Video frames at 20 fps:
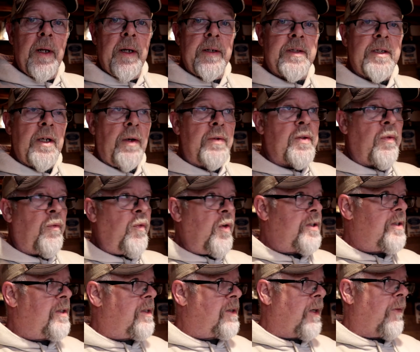a lot of
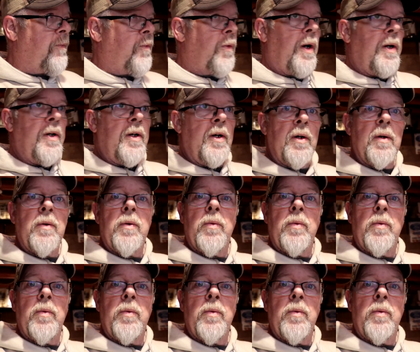self-sufficient stuff around here.